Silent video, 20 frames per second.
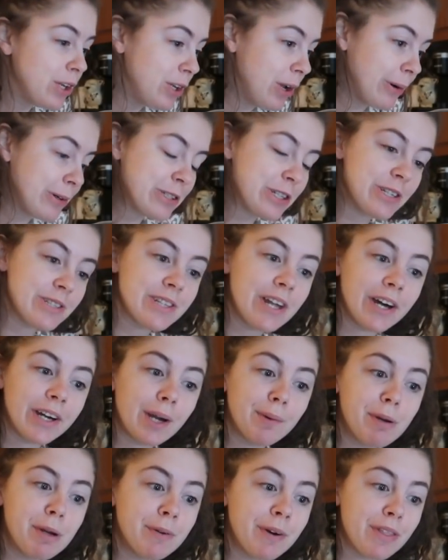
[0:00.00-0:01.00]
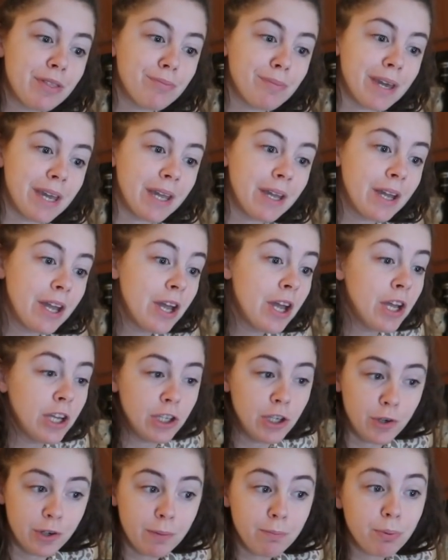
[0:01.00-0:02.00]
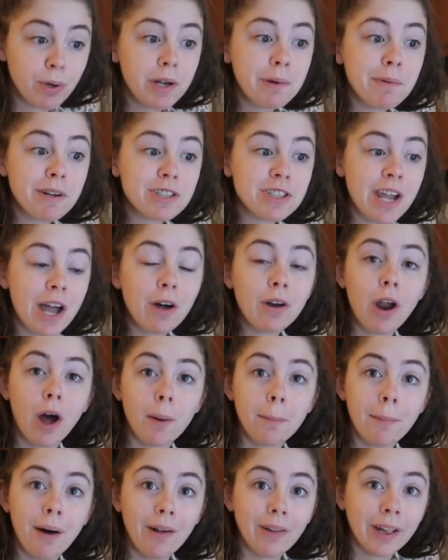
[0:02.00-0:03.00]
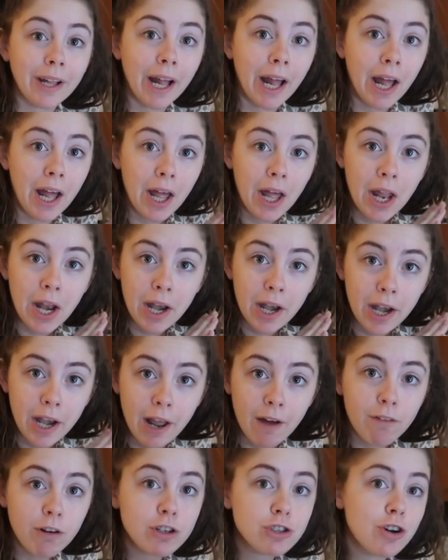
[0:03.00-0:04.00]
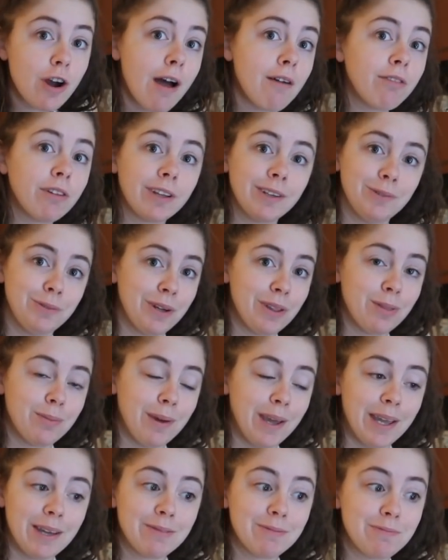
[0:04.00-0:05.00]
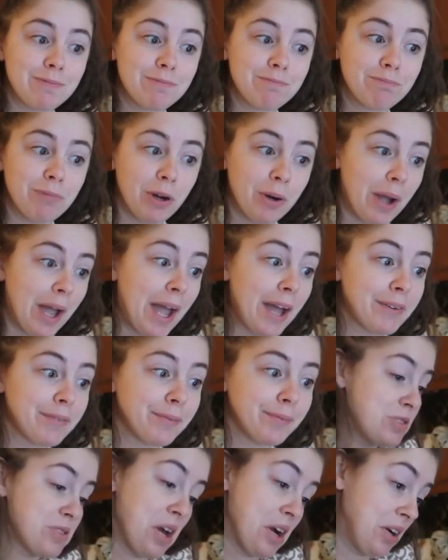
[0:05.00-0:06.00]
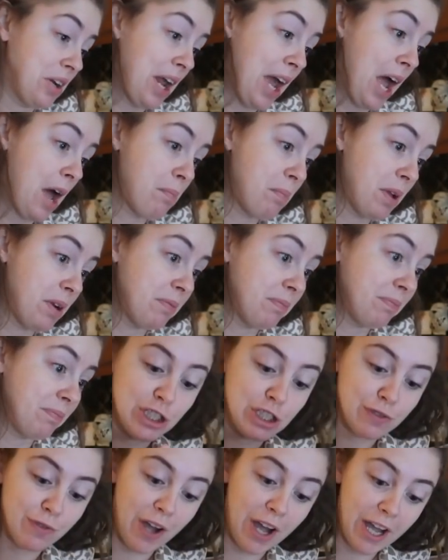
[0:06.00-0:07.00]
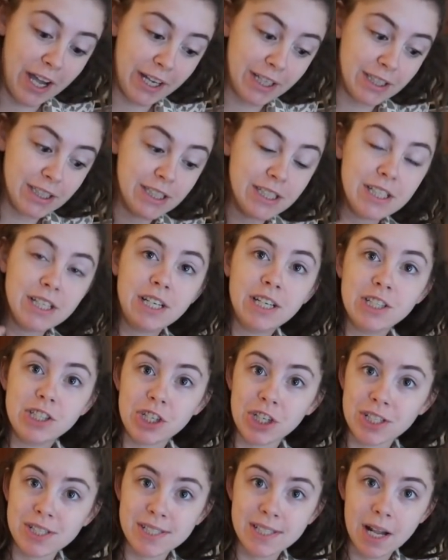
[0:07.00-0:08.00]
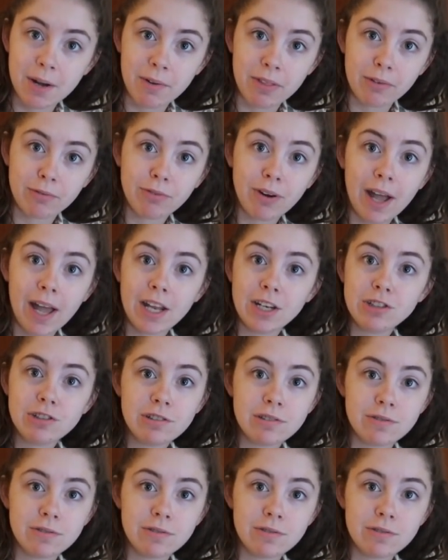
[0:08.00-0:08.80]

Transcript: No, she's not coming with me. You can pretty much count on Molly never traveling with me, okay? It's not gonna happen. She's fine. She can stay with a friend.